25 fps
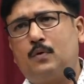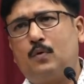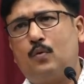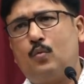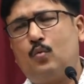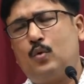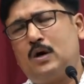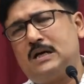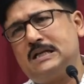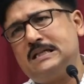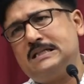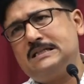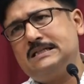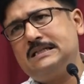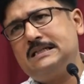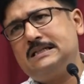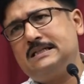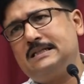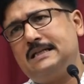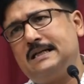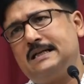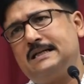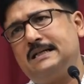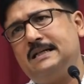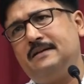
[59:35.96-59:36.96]
what is it
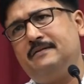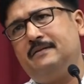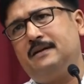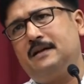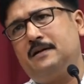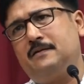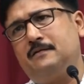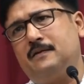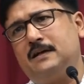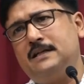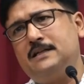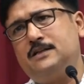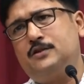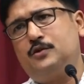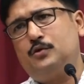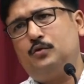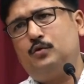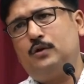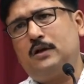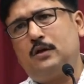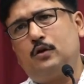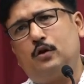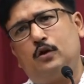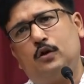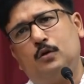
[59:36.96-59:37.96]
that they will advise to you,
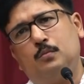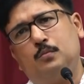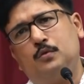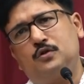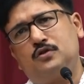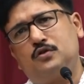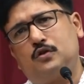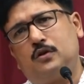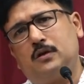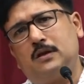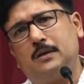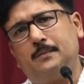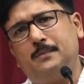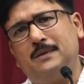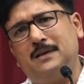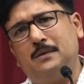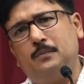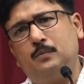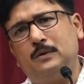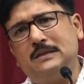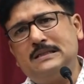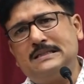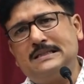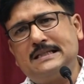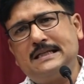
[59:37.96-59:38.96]
and almost all of them
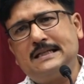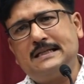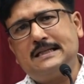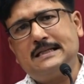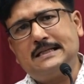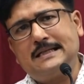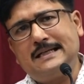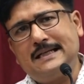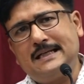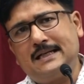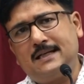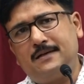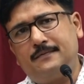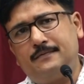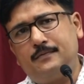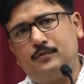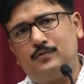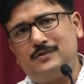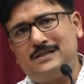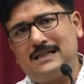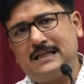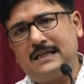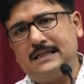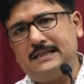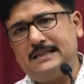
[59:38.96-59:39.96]
will say that take a few
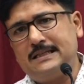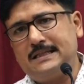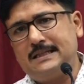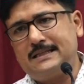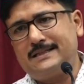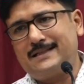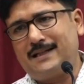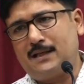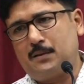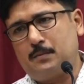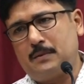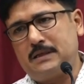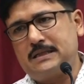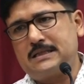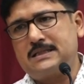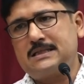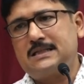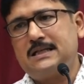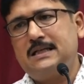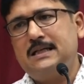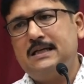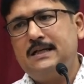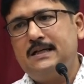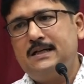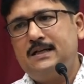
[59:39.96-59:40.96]
challenging assignments.
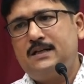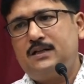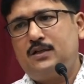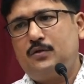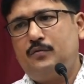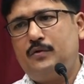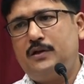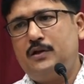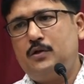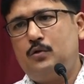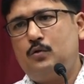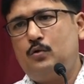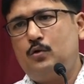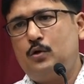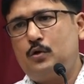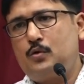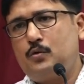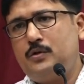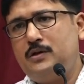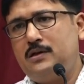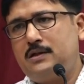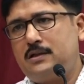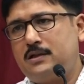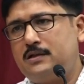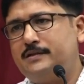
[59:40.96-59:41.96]
So when you go to
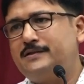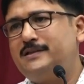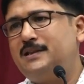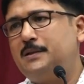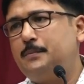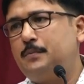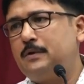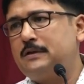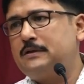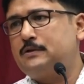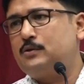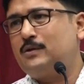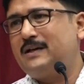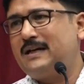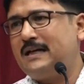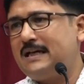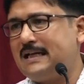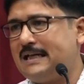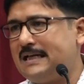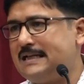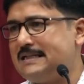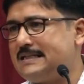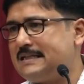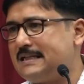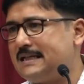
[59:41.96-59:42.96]
internship also, again
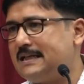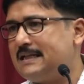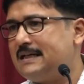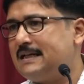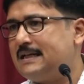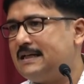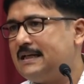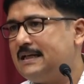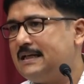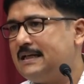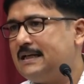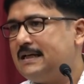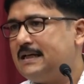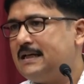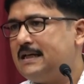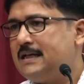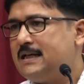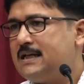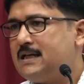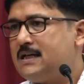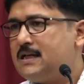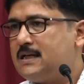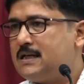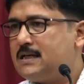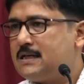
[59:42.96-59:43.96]
I say,
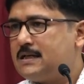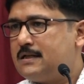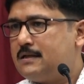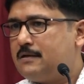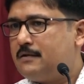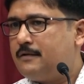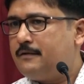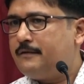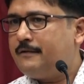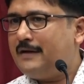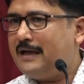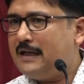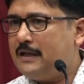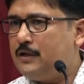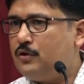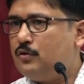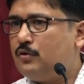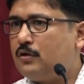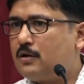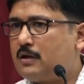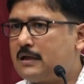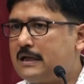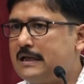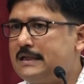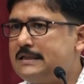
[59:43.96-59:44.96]
value
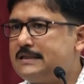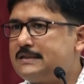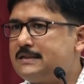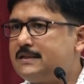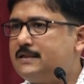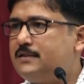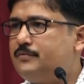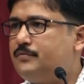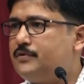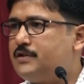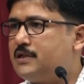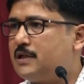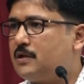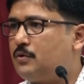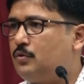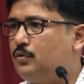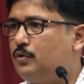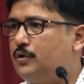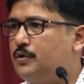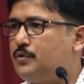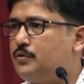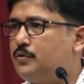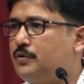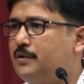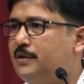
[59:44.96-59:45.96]
organizations which are
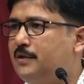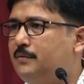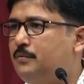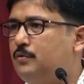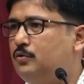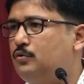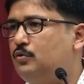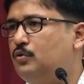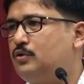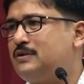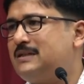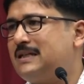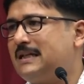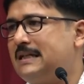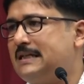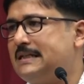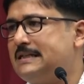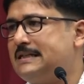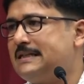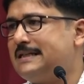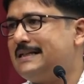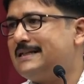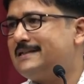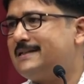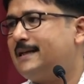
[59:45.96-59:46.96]
going to give you those
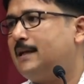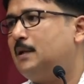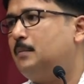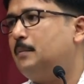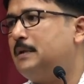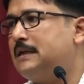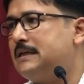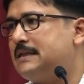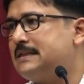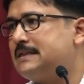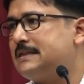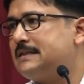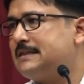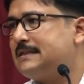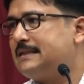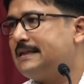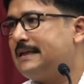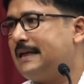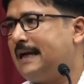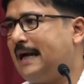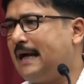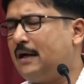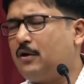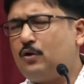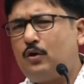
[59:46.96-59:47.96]
challenging assignments.
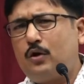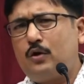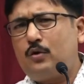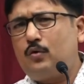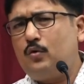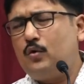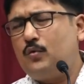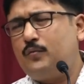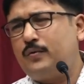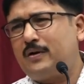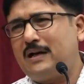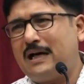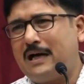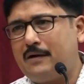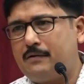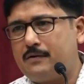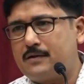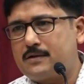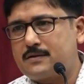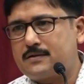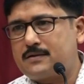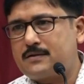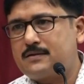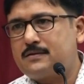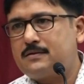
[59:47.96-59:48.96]
And don't look for
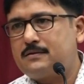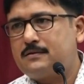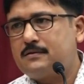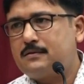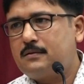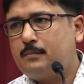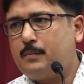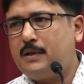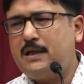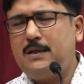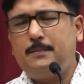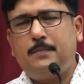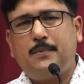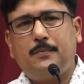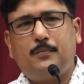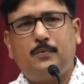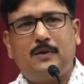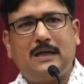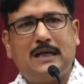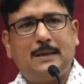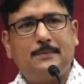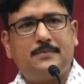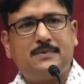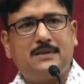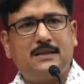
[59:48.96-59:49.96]
hours. Many people
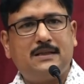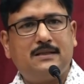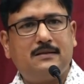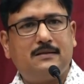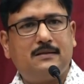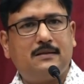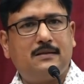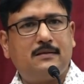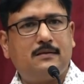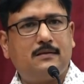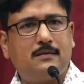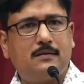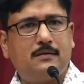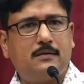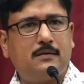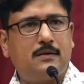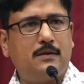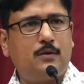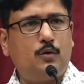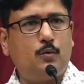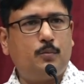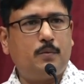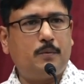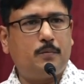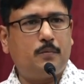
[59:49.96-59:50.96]
I've seen, the, the
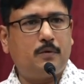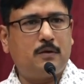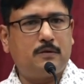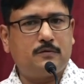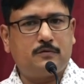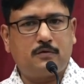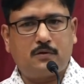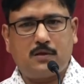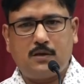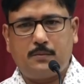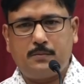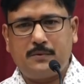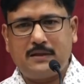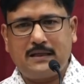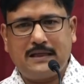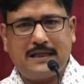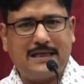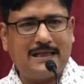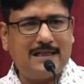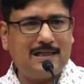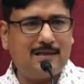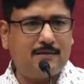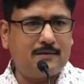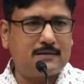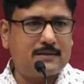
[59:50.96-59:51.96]
new people also come, they
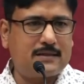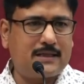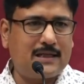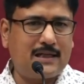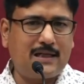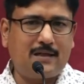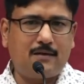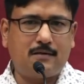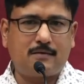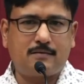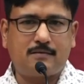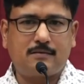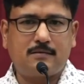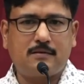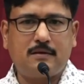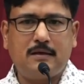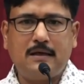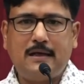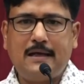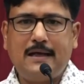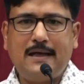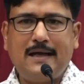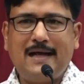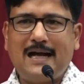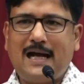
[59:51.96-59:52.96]
nine hours, ten hours.
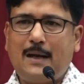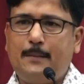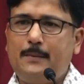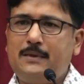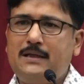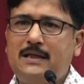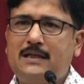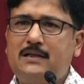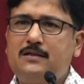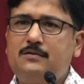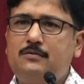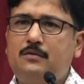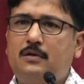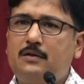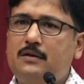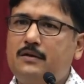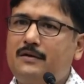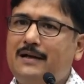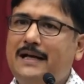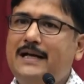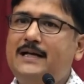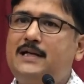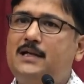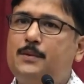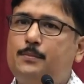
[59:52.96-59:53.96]
I mean, that is not the
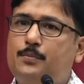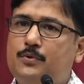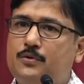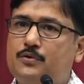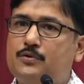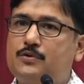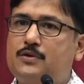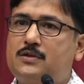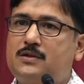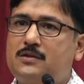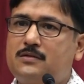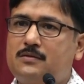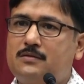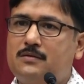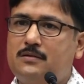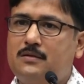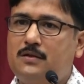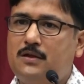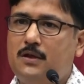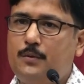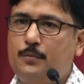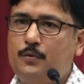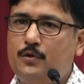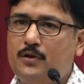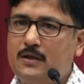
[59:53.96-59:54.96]
right approach.
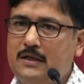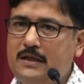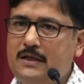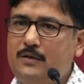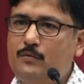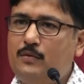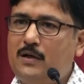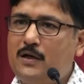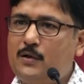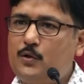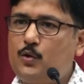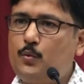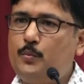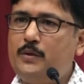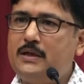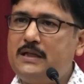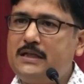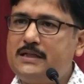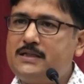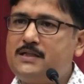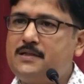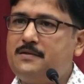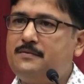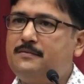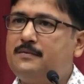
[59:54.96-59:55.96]
If you really want to be an
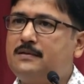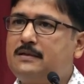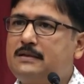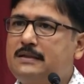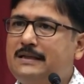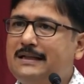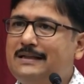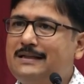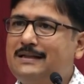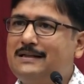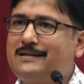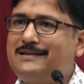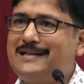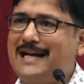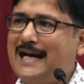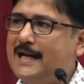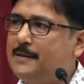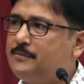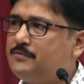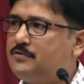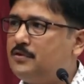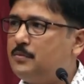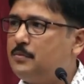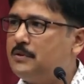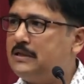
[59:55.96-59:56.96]
achiever, then the time
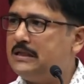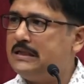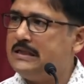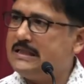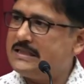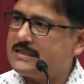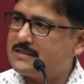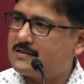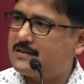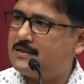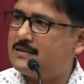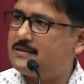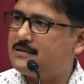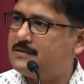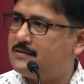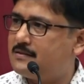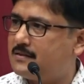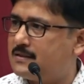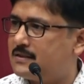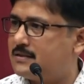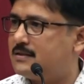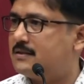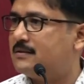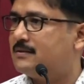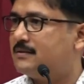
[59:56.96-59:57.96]
should be the least
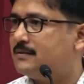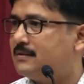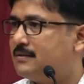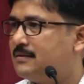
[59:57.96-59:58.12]
consideration.